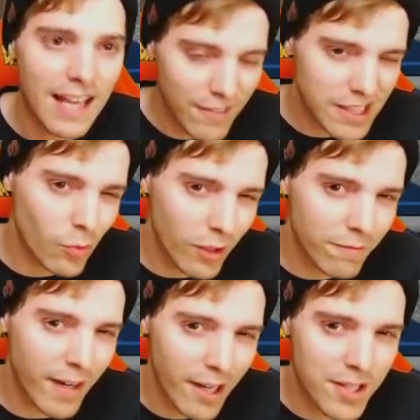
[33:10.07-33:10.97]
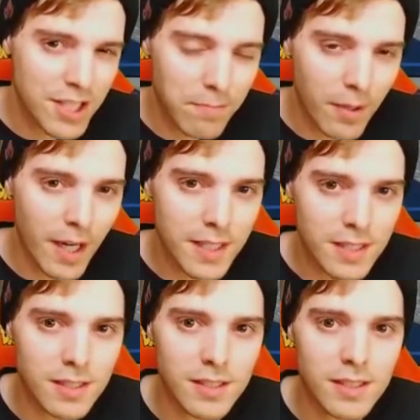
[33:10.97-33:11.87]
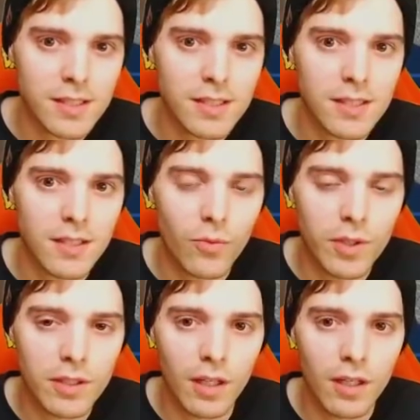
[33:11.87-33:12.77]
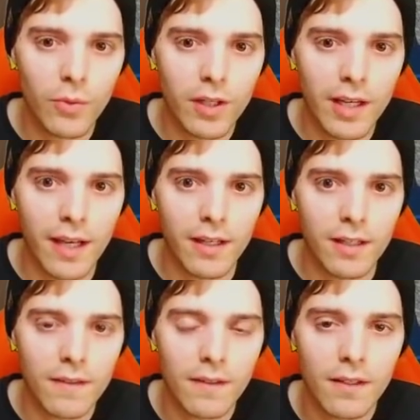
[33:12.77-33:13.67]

If there's 1 fire energy priced, we're done. We're getting it.